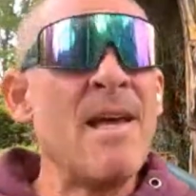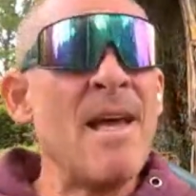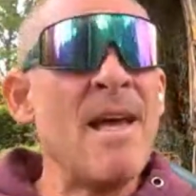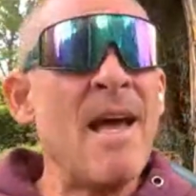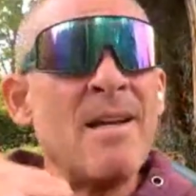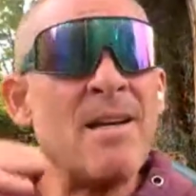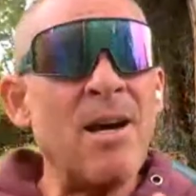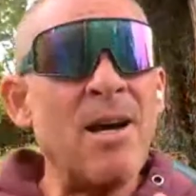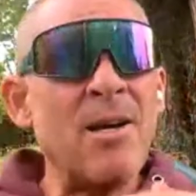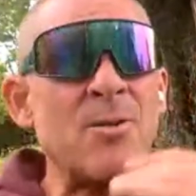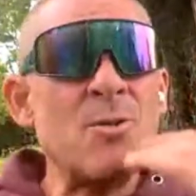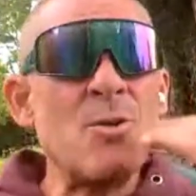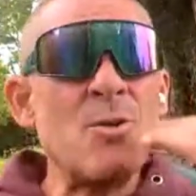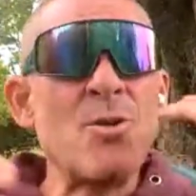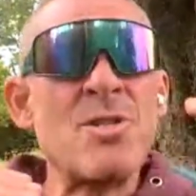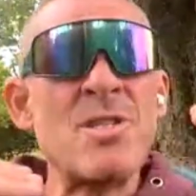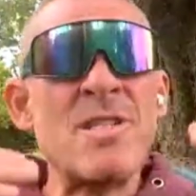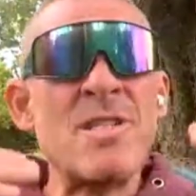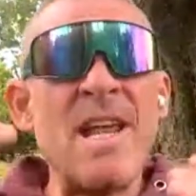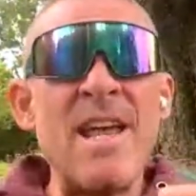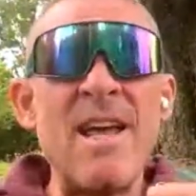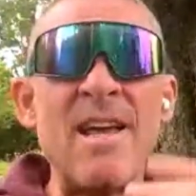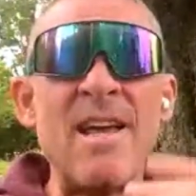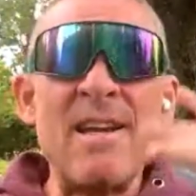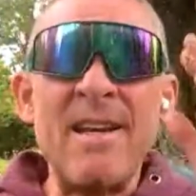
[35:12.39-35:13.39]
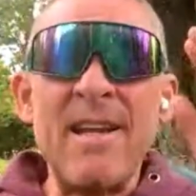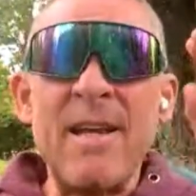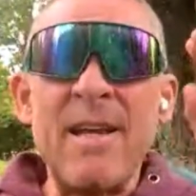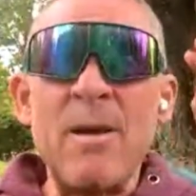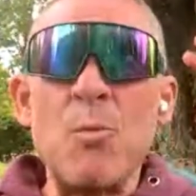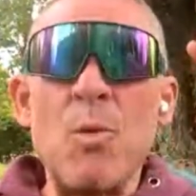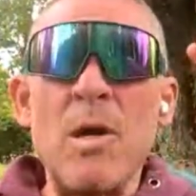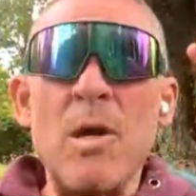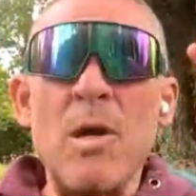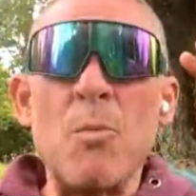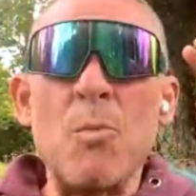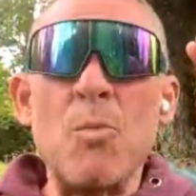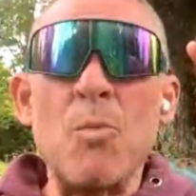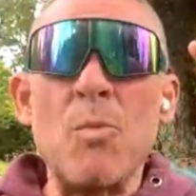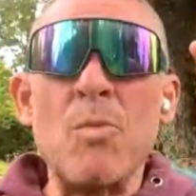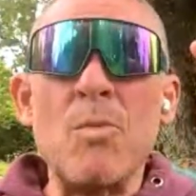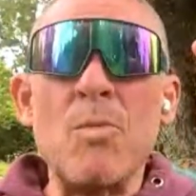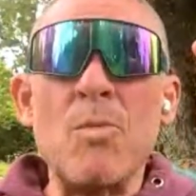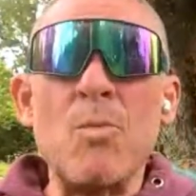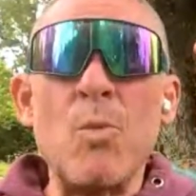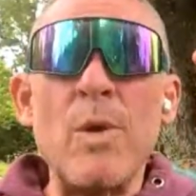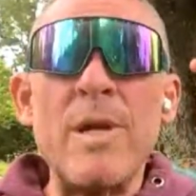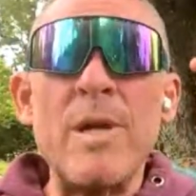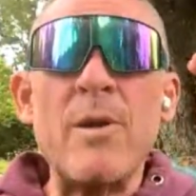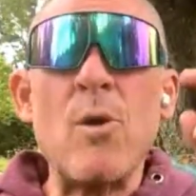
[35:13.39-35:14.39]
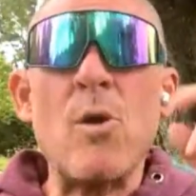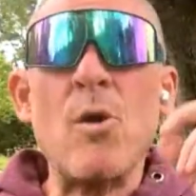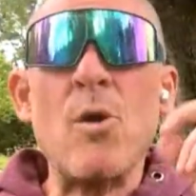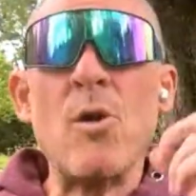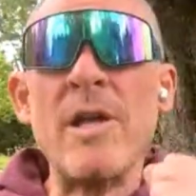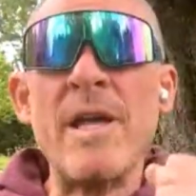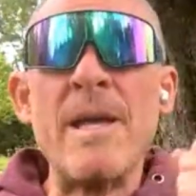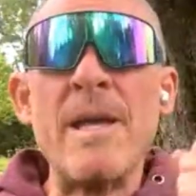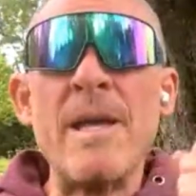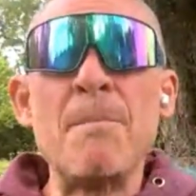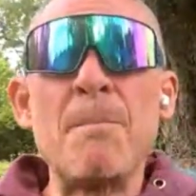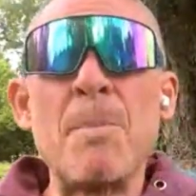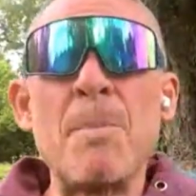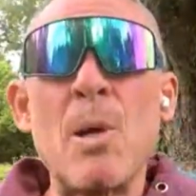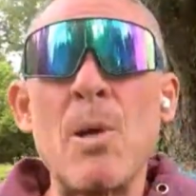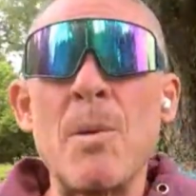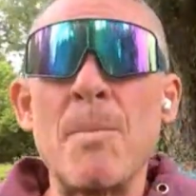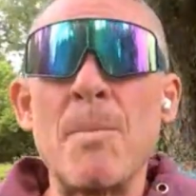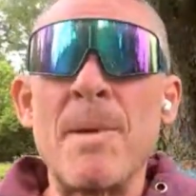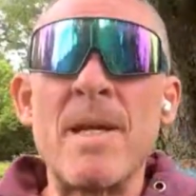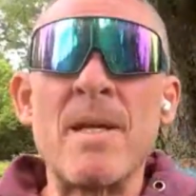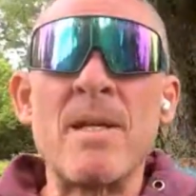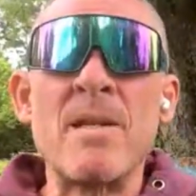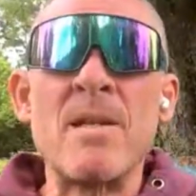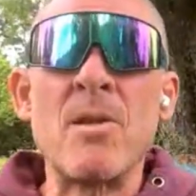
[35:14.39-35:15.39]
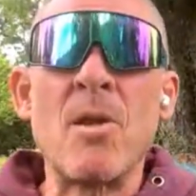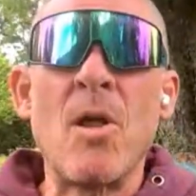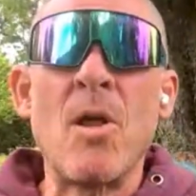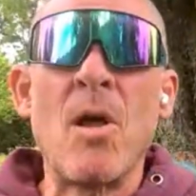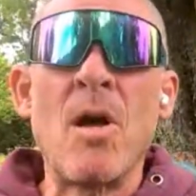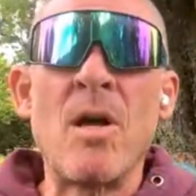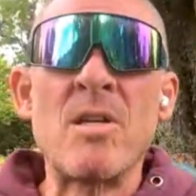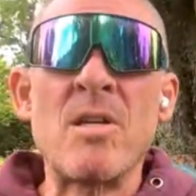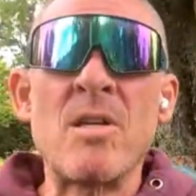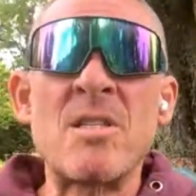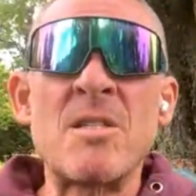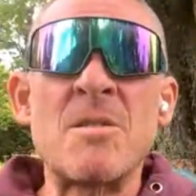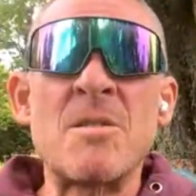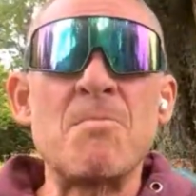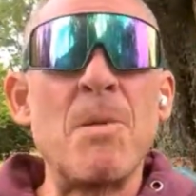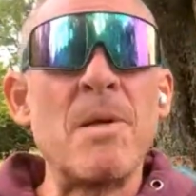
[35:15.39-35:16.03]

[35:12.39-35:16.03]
and understanding what we call impermanent loss.